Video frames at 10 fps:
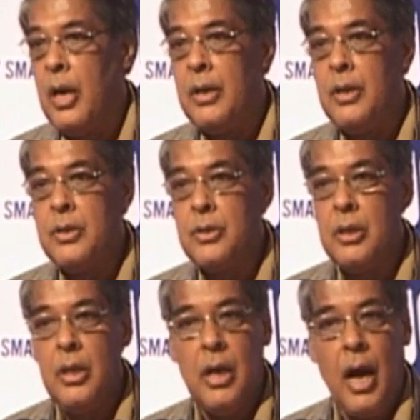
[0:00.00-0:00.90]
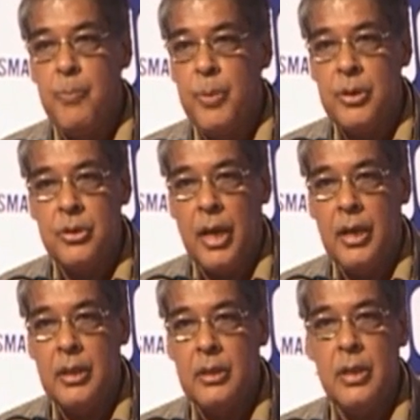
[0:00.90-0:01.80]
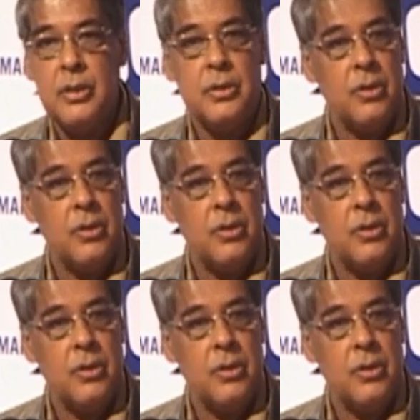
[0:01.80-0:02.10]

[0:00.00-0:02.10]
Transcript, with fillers: And still the Khap Panchayat is